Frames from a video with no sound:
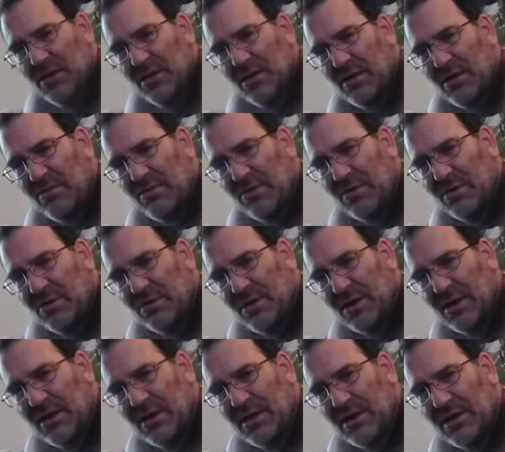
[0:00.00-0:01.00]
Numbers
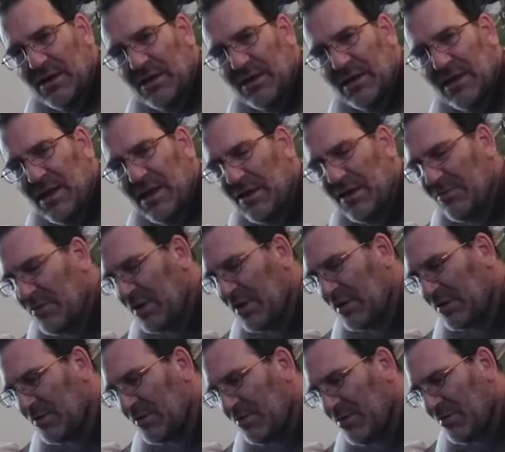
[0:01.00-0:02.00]
trend to 6 to 8
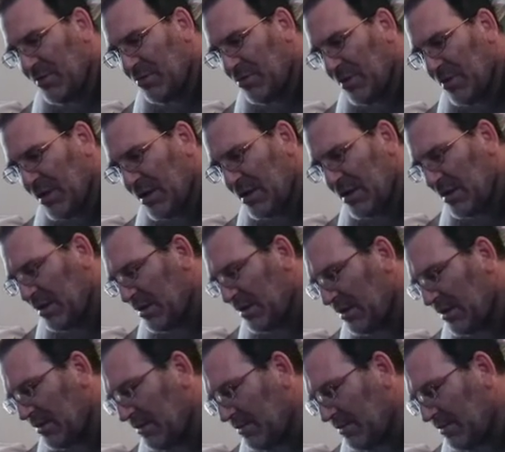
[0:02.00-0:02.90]
months would be pretty good.